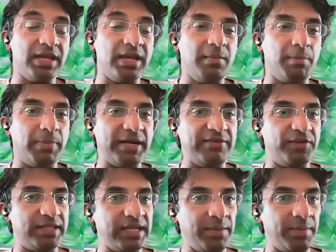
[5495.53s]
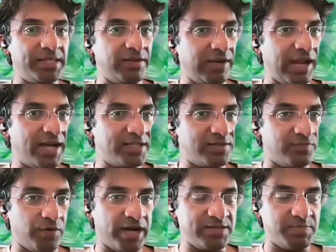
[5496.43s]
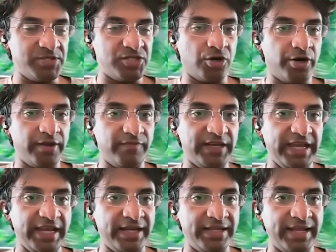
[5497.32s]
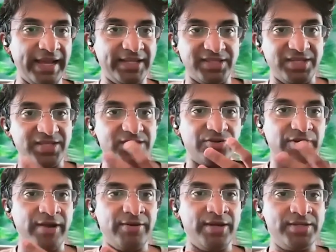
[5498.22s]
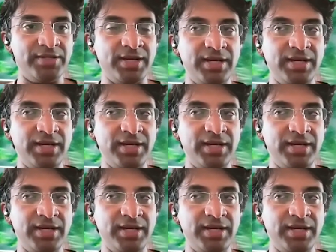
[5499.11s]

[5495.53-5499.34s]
But if you think about the vast majority of data that exists around us,